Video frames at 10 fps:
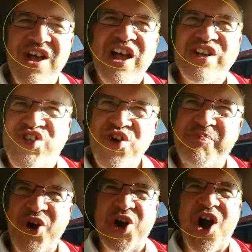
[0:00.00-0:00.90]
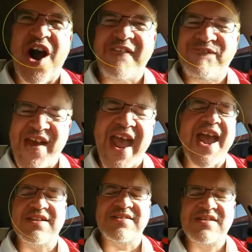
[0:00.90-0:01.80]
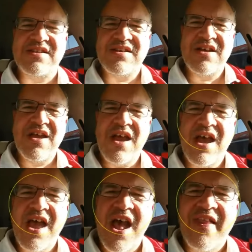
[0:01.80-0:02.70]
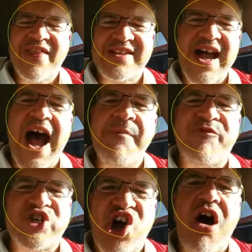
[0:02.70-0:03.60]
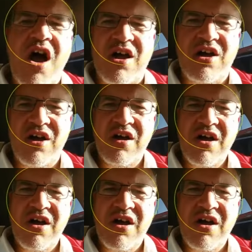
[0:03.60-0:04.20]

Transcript: is done for coming up this Wednesday night.